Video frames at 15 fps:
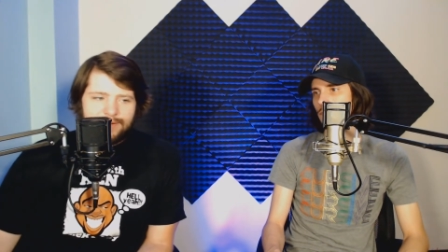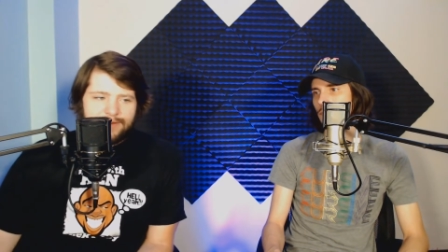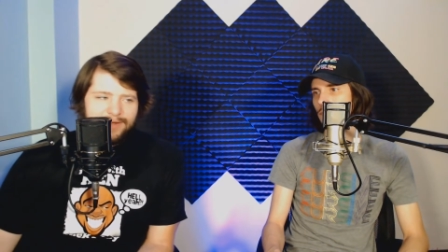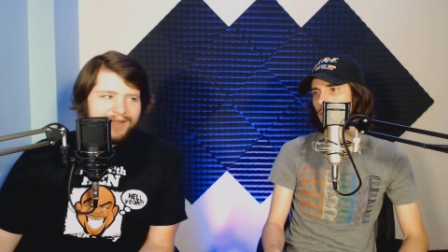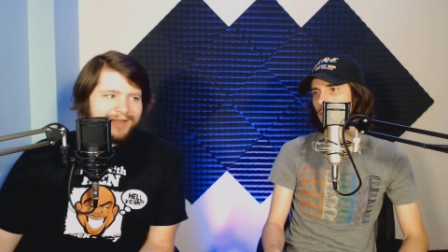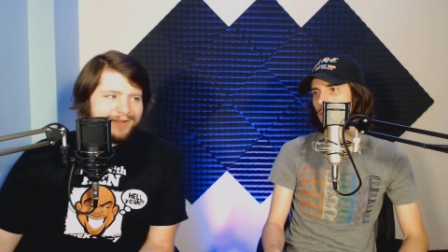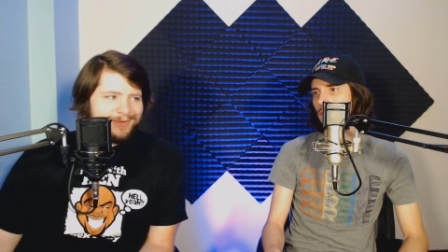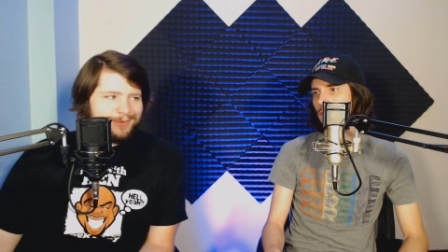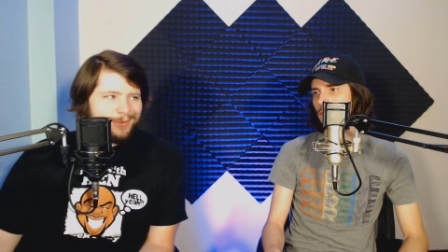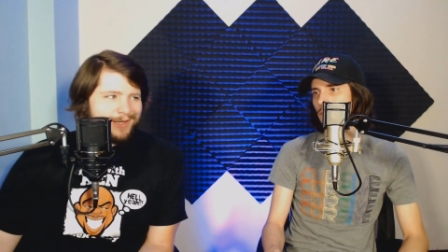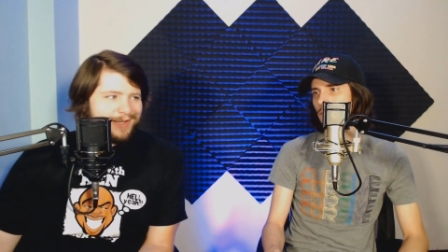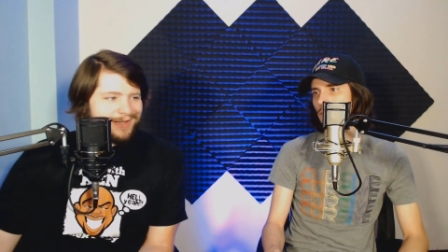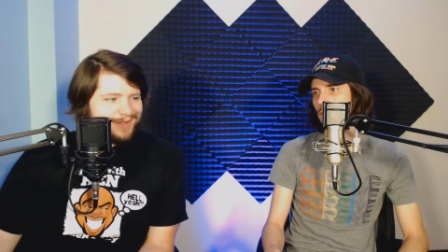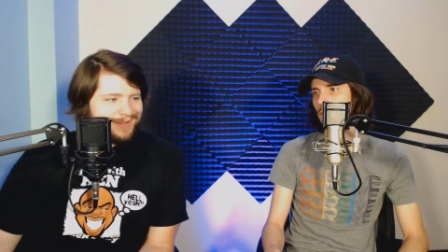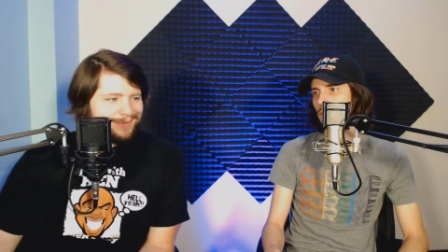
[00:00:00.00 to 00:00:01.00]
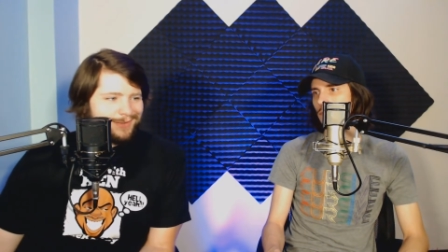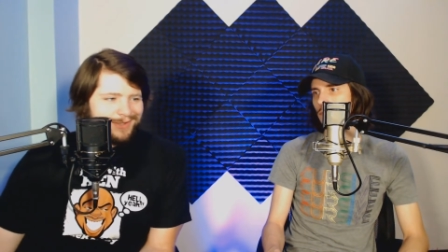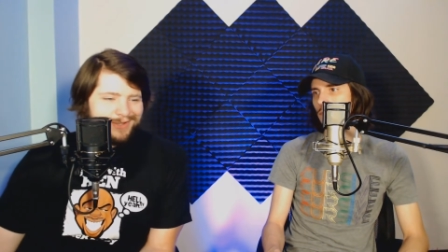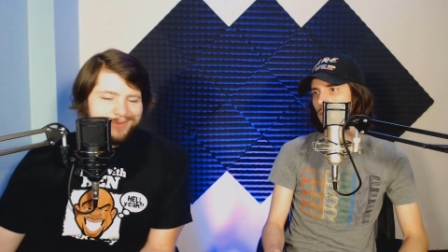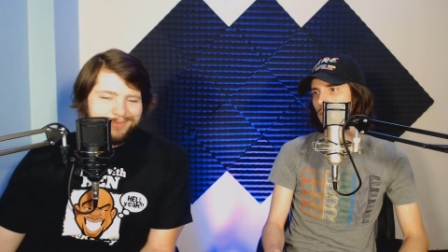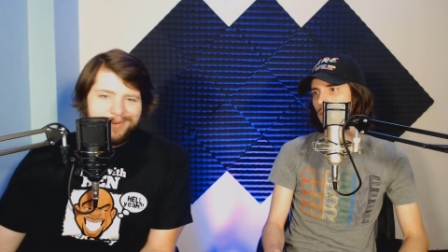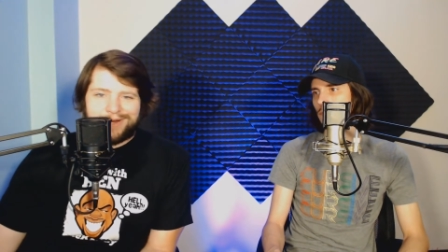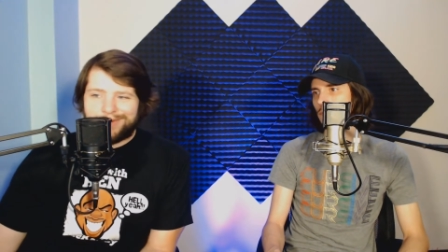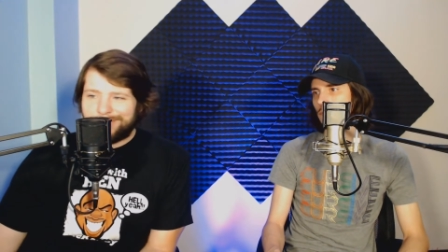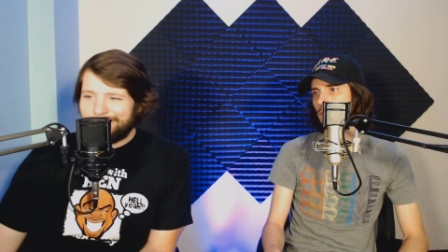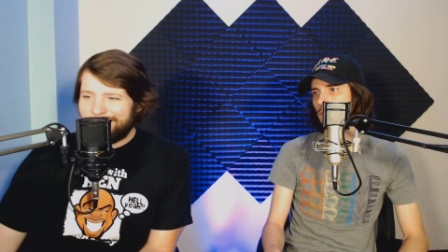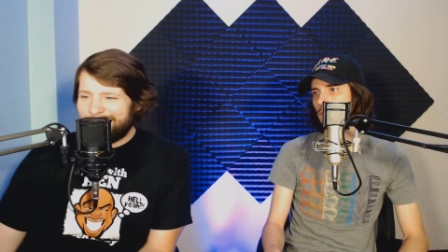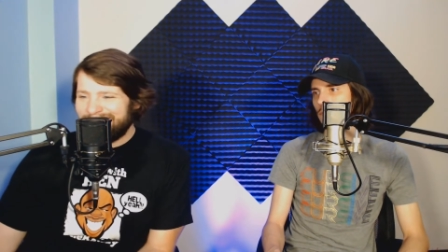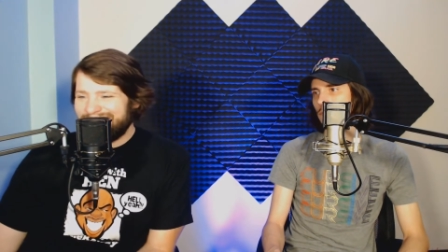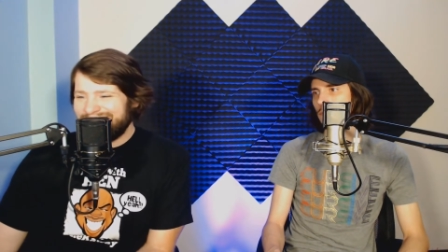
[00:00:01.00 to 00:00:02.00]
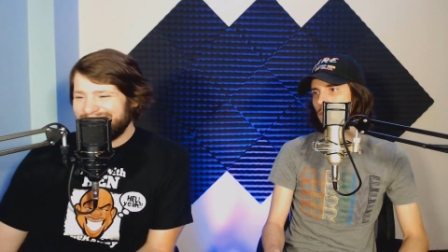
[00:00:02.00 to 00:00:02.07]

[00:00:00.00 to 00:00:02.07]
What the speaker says: what he is, which is paranoid.